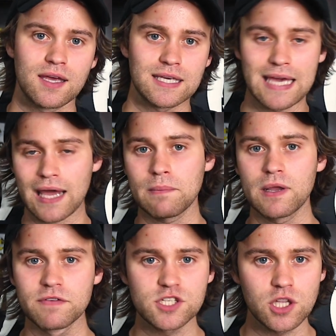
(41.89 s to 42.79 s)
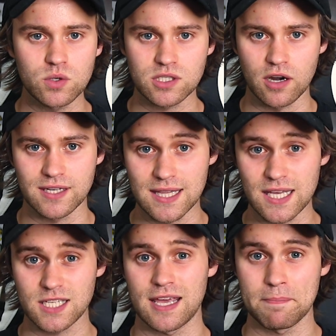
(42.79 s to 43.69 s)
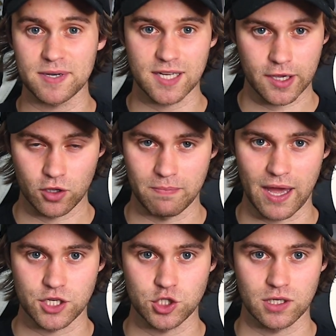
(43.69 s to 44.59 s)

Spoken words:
he had a bit of a slow start to this in particular match.